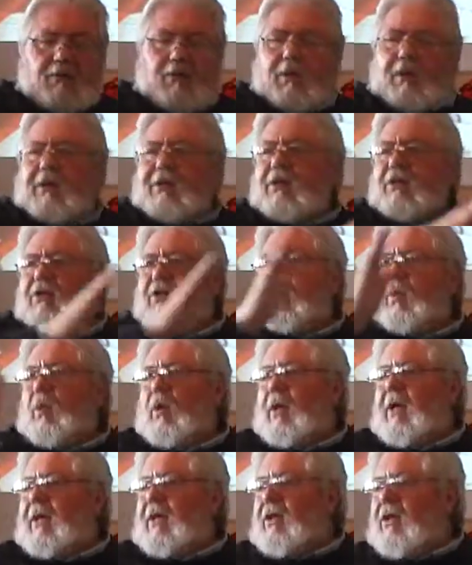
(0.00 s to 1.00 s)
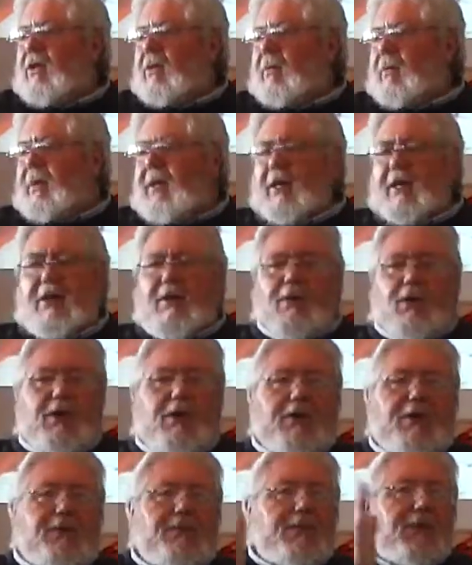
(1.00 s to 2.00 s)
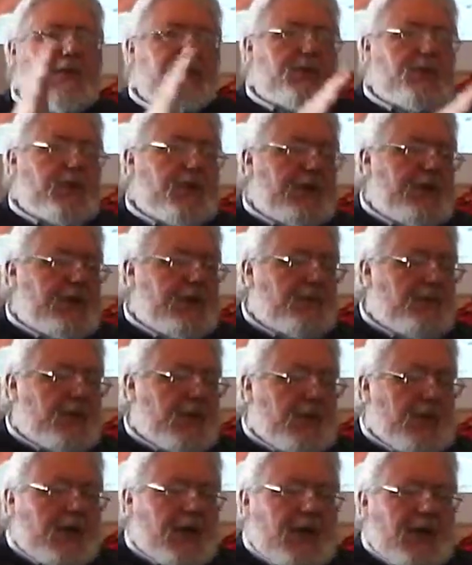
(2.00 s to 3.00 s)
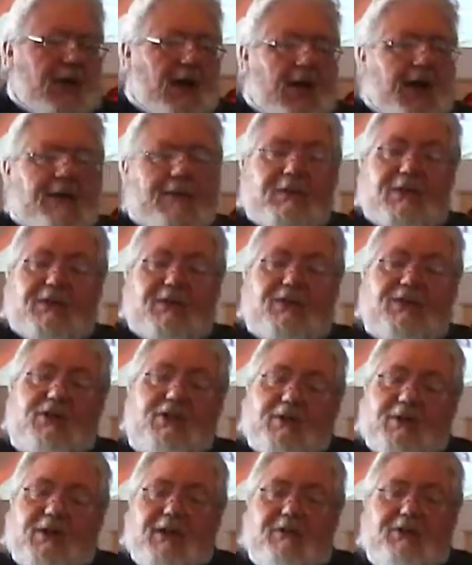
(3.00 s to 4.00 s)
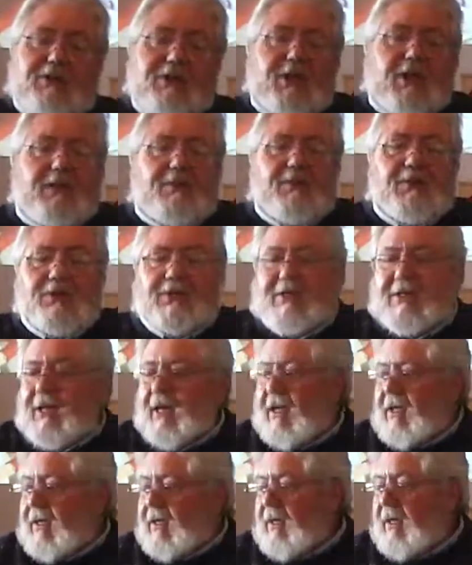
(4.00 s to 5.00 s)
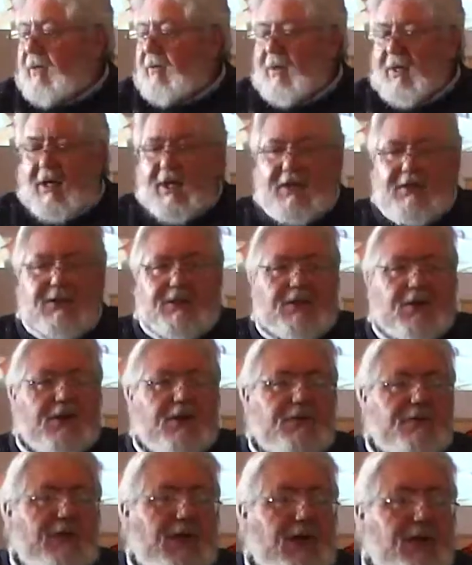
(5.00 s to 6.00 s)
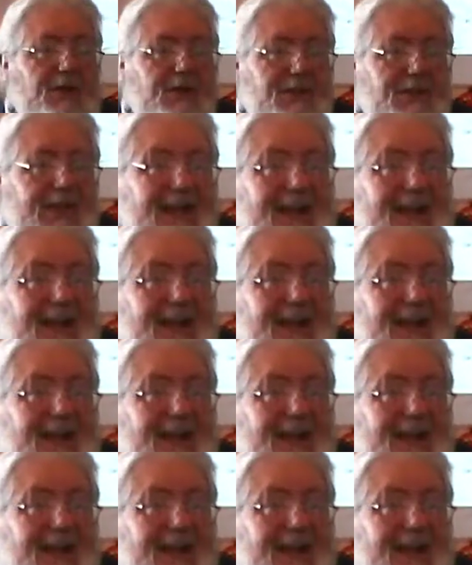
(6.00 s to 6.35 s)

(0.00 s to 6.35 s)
of 1 to 20. You can be anywhere in between. I'm an extreme J personality. When I start a project,